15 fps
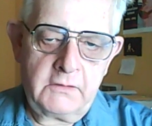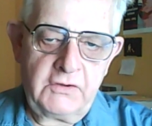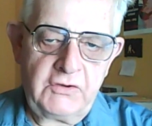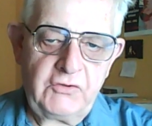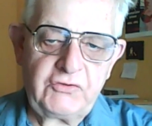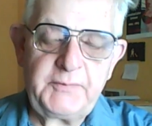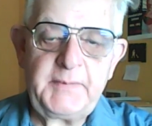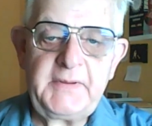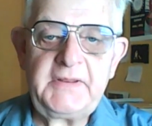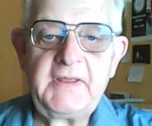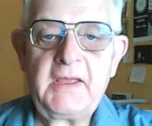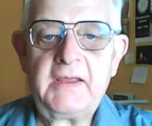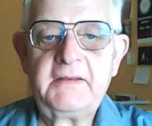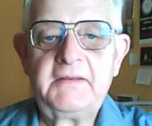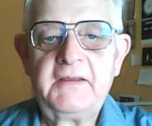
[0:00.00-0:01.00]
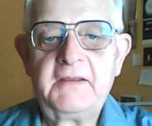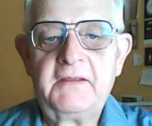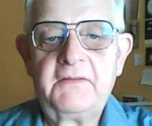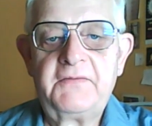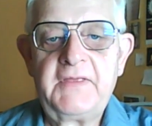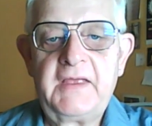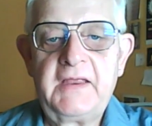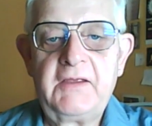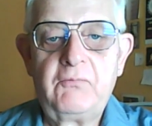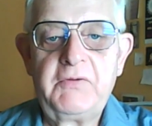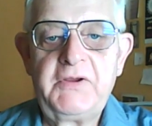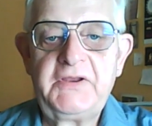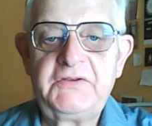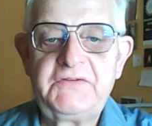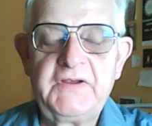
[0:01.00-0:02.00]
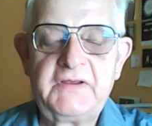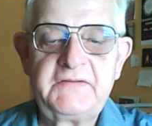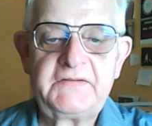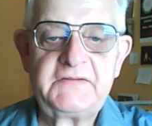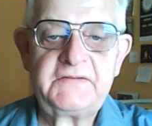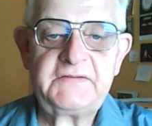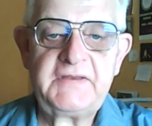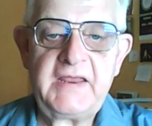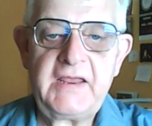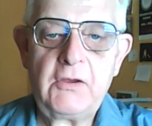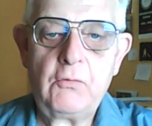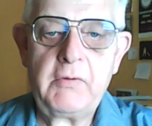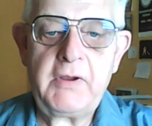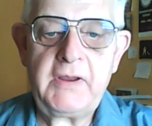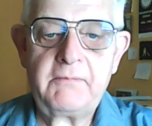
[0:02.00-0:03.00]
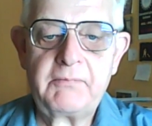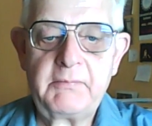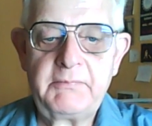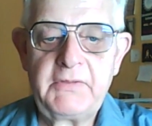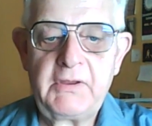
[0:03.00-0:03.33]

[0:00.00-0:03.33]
It used to be the idea that if we just stay away from